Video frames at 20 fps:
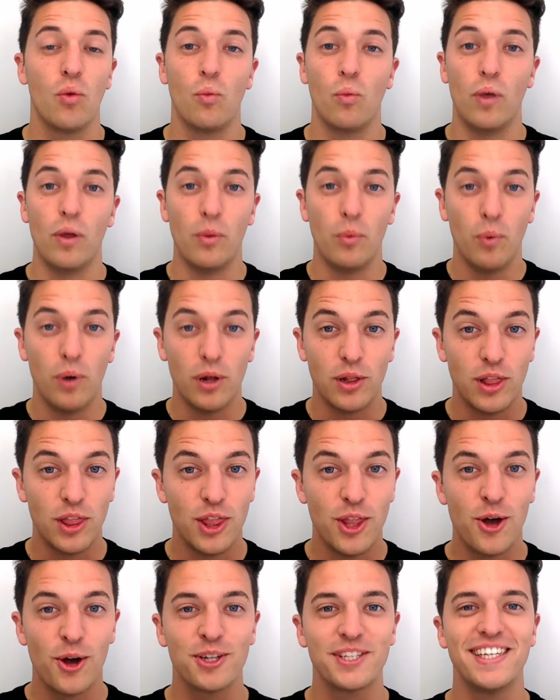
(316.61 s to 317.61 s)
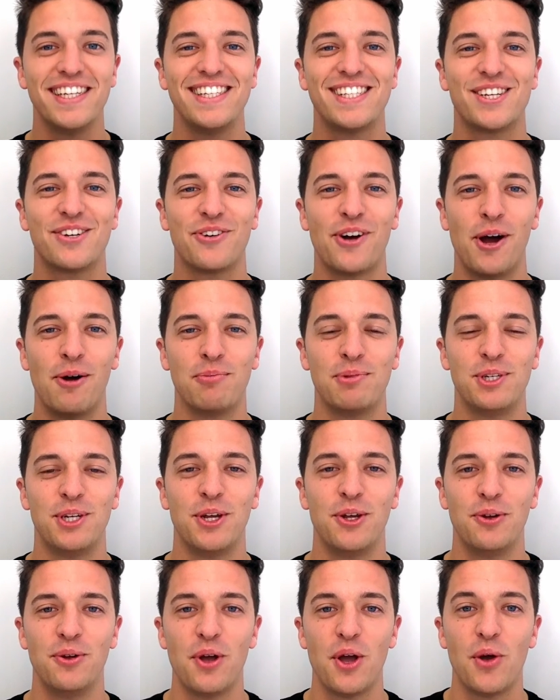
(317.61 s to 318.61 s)
We will not interrupt
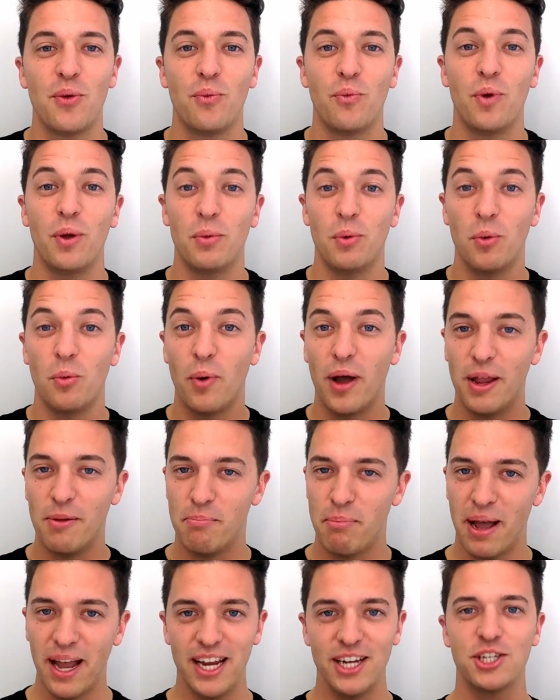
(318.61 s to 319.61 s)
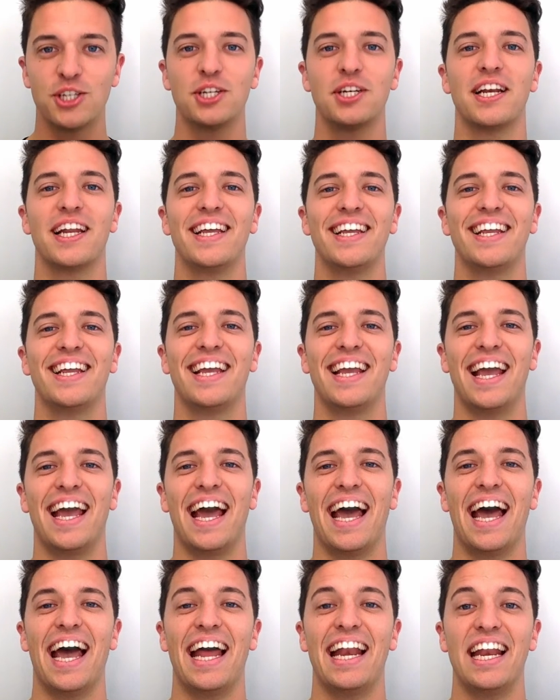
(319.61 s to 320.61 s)
you. We will wait patiently.
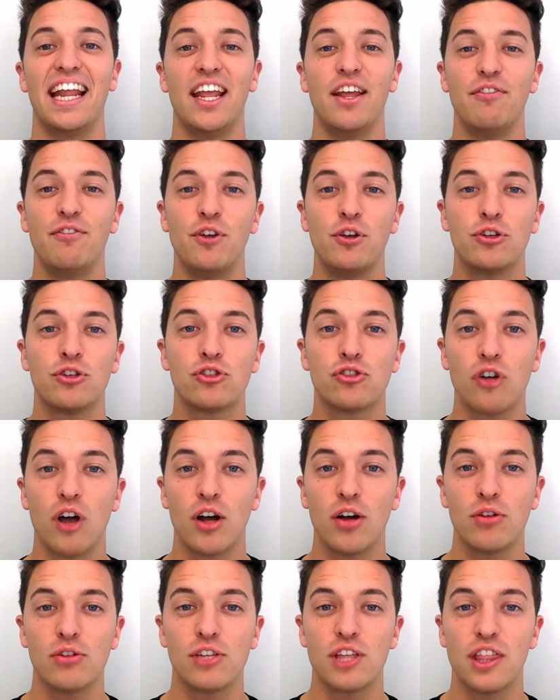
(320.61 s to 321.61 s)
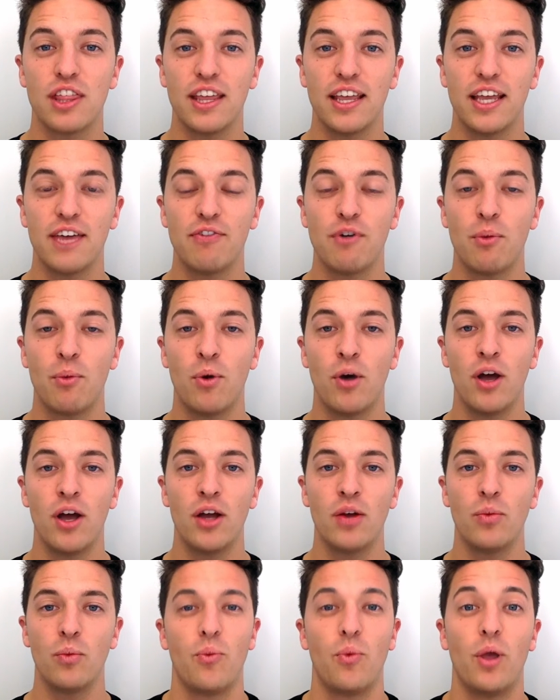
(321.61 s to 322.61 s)
And if you struggle to think of a
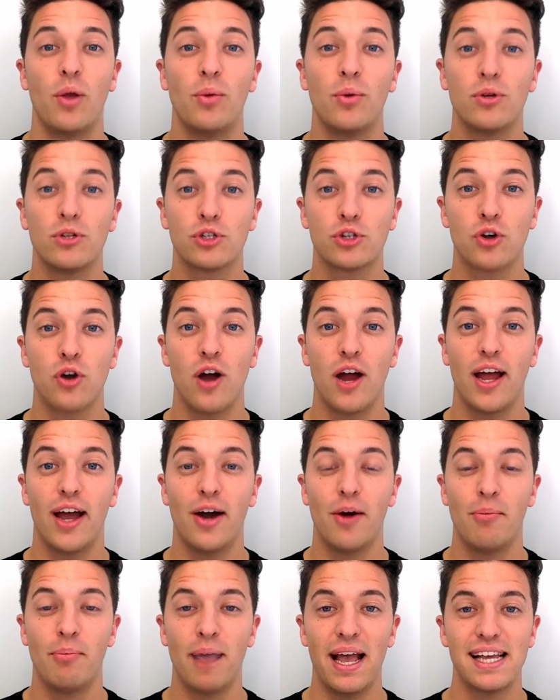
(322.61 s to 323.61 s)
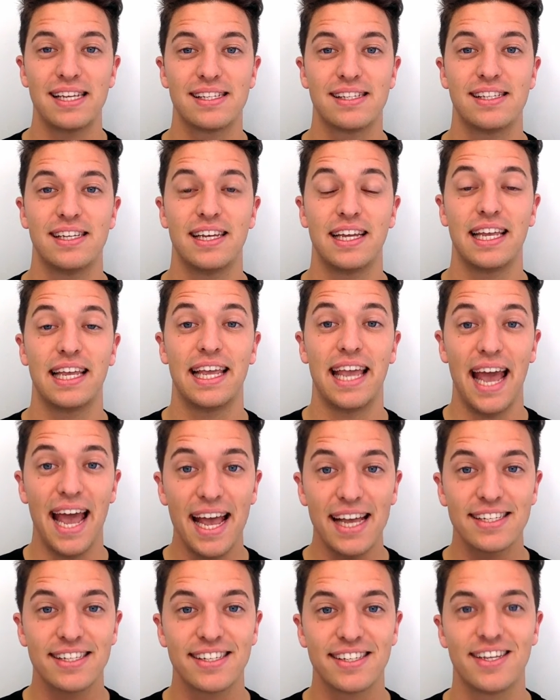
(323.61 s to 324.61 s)
word, we will try our best to
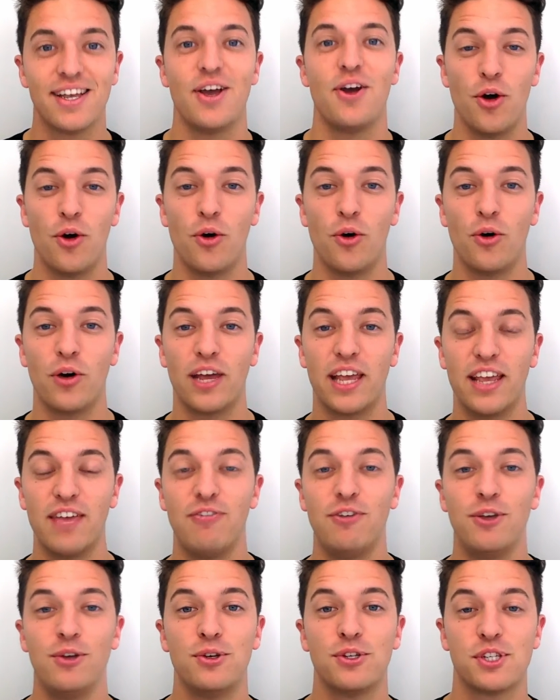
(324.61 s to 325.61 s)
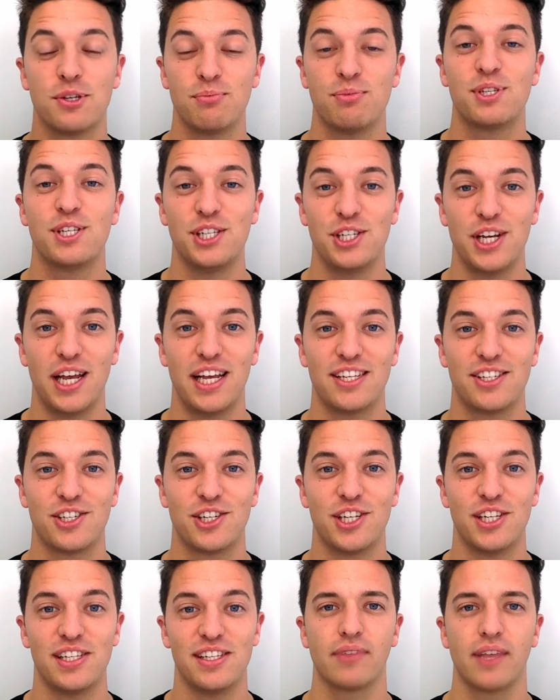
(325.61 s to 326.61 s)
guess or give you some
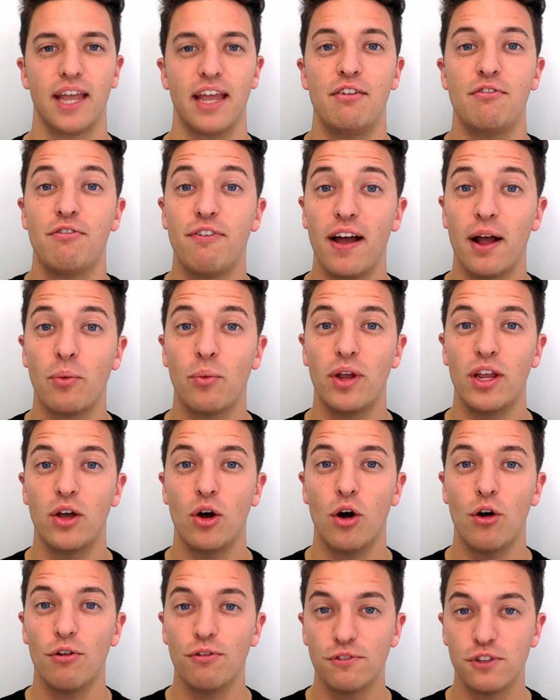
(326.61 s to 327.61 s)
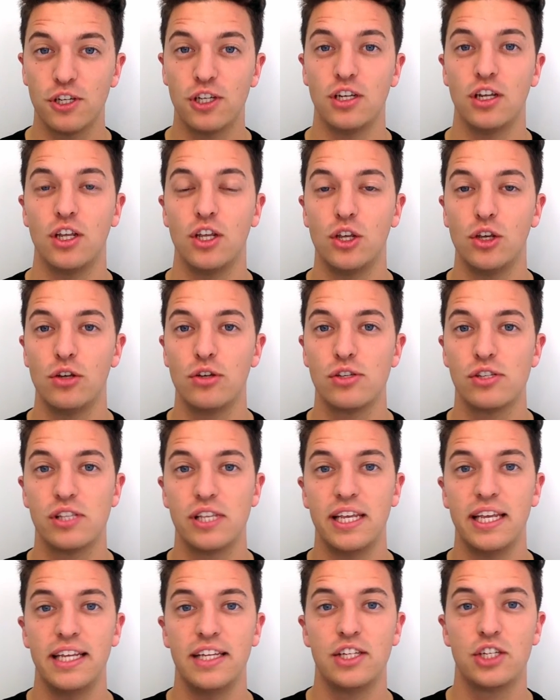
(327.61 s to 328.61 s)
suggestions. In fact, we often use
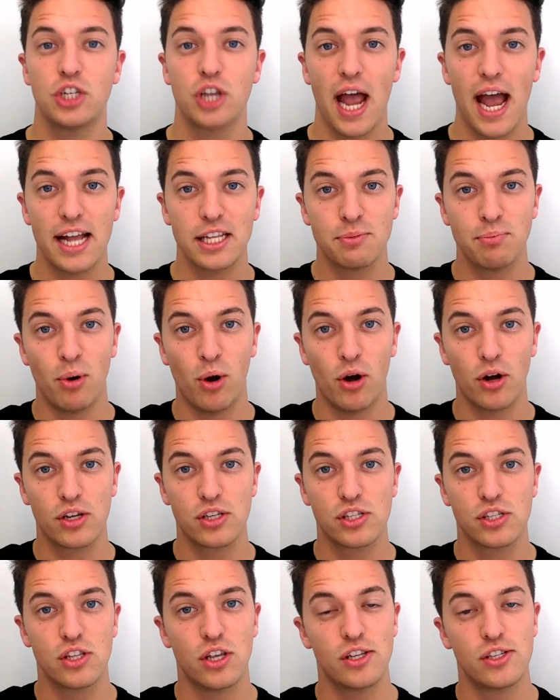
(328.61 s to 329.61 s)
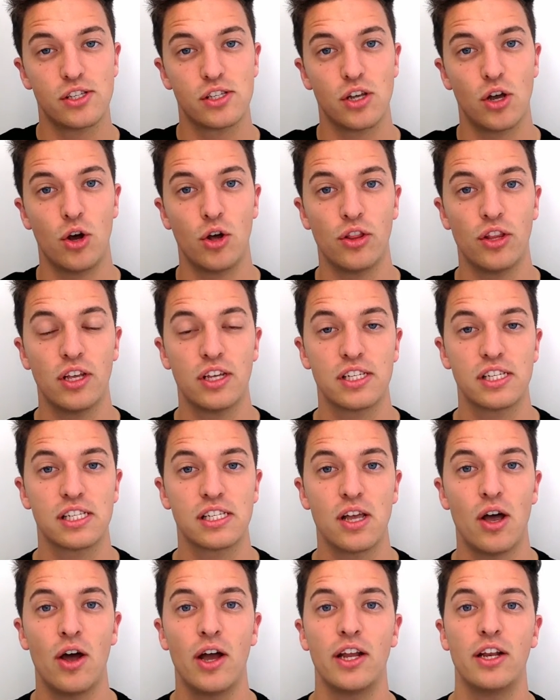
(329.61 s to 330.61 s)
the chat box that's on the
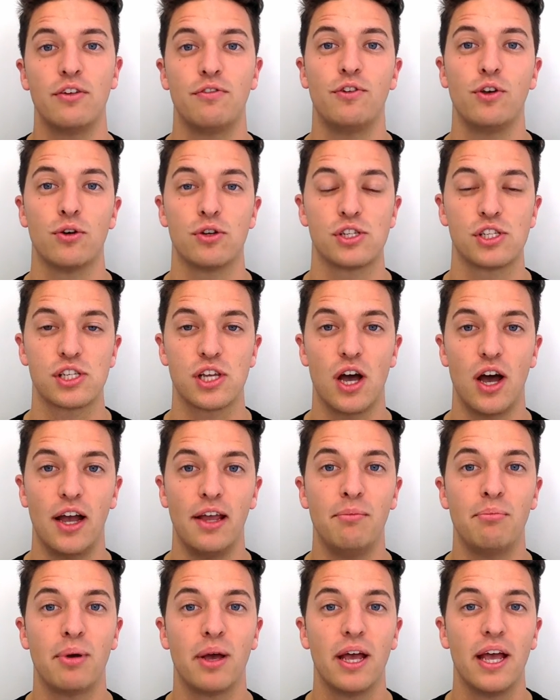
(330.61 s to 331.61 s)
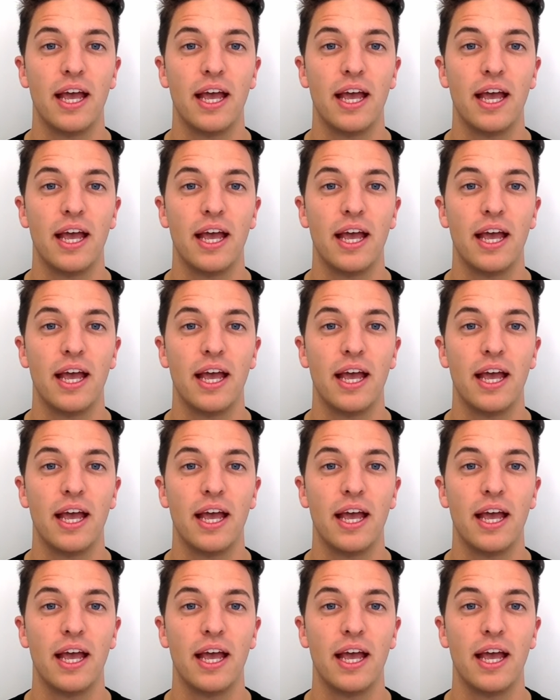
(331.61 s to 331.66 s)
side of your Skype